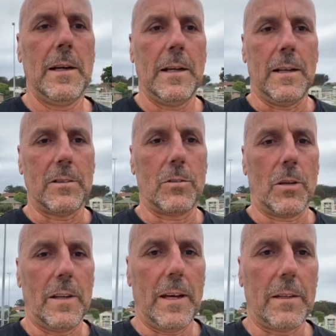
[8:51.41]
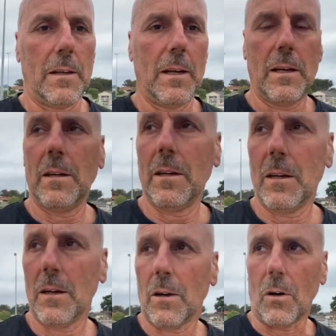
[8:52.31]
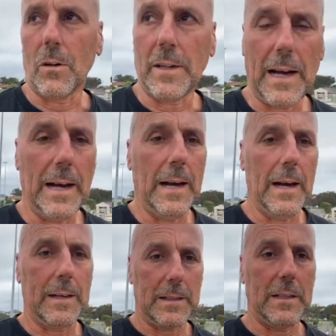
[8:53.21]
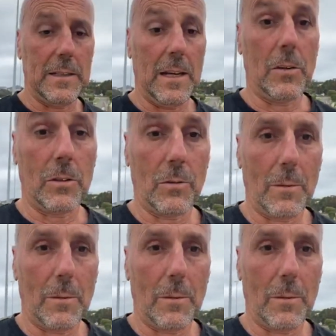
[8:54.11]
Let's try that on getting down onto our